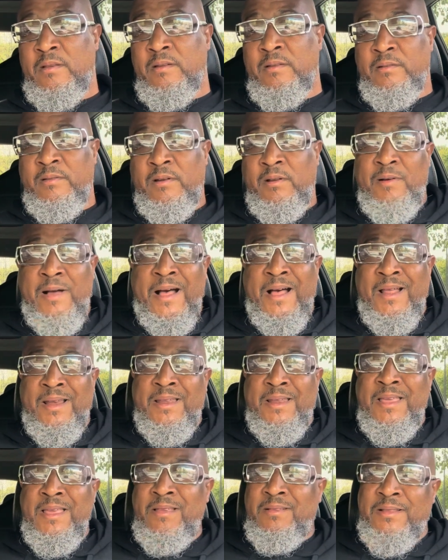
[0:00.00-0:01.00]
You know,
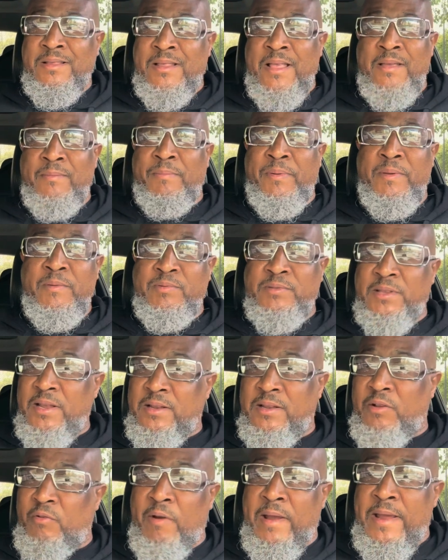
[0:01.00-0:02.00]
Ali, people say
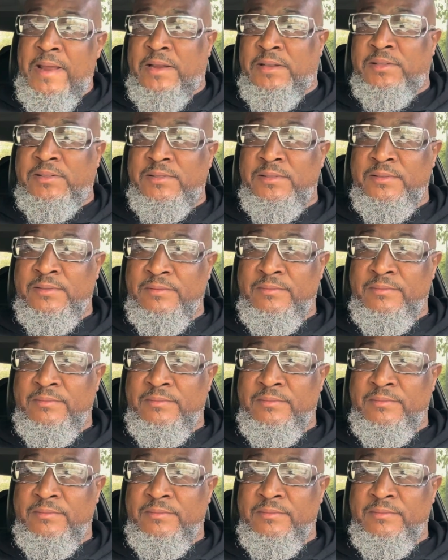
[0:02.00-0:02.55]
the greatest.